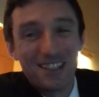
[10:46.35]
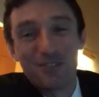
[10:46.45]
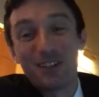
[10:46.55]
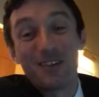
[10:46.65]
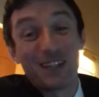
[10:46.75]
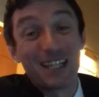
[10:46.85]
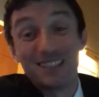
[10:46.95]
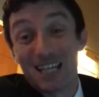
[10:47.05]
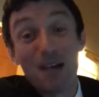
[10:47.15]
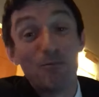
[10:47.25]
the funny thing
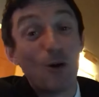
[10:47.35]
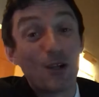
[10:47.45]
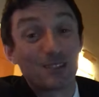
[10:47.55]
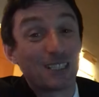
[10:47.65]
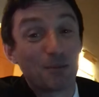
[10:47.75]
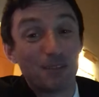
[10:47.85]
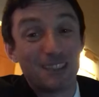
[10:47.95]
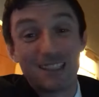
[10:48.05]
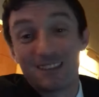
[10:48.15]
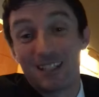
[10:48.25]
is, I'm not excited to play
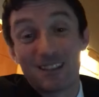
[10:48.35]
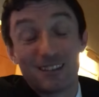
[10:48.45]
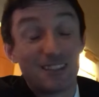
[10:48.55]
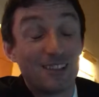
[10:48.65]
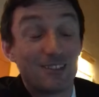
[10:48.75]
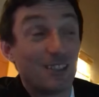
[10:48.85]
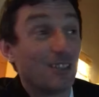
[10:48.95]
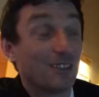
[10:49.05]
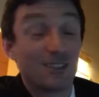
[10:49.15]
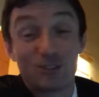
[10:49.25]
Destiny. I think Destiny
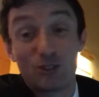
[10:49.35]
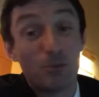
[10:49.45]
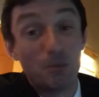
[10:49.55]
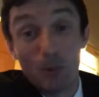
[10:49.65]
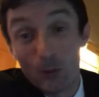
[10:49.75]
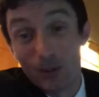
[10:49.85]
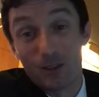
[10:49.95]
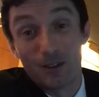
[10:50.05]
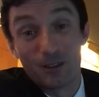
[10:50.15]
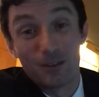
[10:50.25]
is extremely
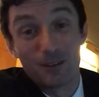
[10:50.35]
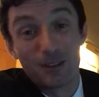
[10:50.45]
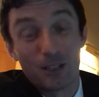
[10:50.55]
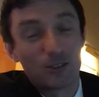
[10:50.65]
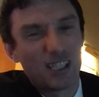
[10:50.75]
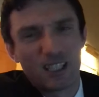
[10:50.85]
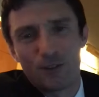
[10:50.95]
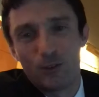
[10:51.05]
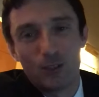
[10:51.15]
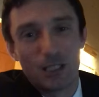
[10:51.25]
boring. I, you know, I've tried it a
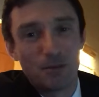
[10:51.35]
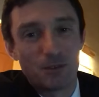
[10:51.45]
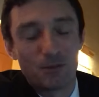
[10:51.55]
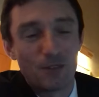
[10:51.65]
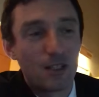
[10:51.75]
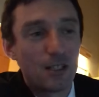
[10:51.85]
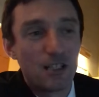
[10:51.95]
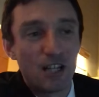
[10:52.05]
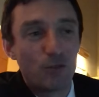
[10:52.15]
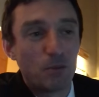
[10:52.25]
few times and
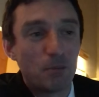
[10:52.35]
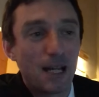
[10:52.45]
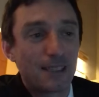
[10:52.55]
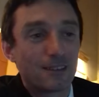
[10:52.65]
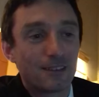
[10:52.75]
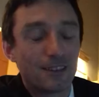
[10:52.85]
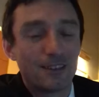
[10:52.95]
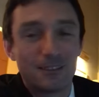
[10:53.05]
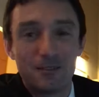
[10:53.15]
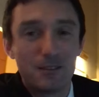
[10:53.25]
I went back to it,
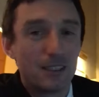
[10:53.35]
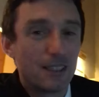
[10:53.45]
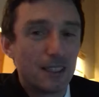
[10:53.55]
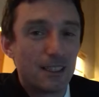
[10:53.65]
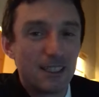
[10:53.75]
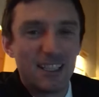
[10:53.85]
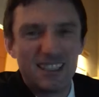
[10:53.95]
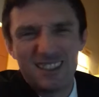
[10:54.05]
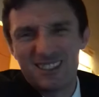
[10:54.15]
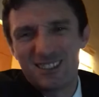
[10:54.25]
and
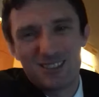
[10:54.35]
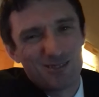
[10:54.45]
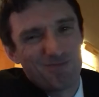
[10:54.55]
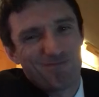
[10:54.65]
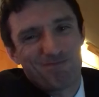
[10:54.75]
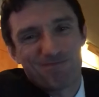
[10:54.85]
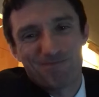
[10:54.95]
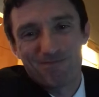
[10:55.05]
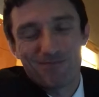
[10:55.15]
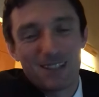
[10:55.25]
it's
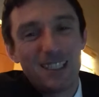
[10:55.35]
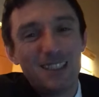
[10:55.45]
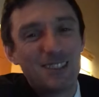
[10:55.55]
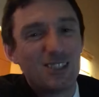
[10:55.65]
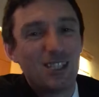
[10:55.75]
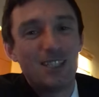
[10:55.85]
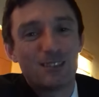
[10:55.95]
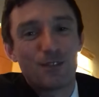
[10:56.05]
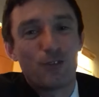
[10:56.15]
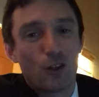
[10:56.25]
they need to change
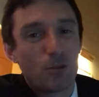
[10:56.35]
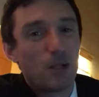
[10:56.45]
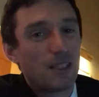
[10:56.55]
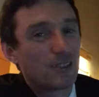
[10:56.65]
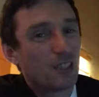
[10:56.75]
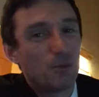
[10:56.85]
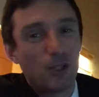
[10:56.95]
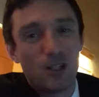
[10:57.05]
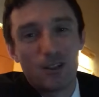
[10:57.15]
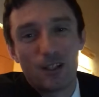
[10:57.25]
the format
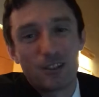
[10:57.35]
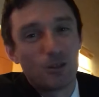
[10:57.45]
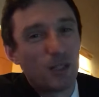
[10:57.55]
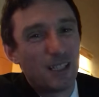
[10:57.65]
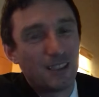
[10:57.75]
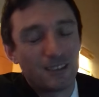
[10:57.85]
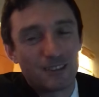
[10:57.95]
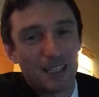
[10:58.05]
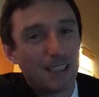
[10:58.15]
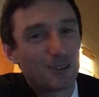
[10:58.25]
somehow.
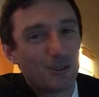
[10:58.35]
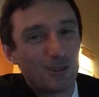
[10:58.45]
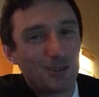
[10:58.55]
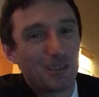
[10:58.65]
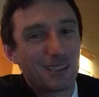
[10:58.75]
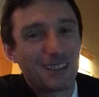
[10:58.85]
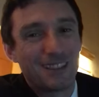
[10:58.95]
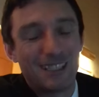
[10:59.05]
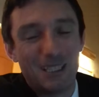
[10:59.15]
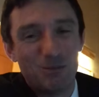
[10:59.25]
Otherwise, I don't know. I think
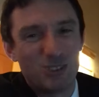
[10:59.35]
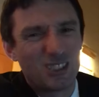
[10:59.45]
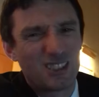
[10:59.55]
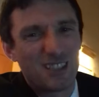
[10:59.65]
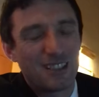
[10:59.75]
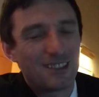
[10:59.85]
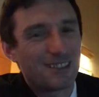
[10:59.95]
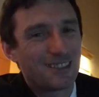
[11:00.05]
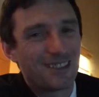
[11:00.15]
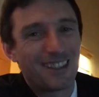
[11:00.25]
the game's just gonna
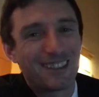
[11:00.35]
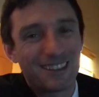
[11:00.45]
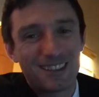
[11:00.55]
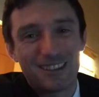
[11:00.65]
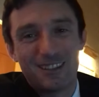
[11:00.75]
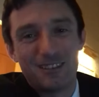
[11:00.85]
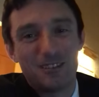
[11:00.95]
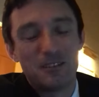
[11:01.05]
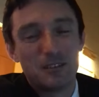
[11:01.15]
sink. You know,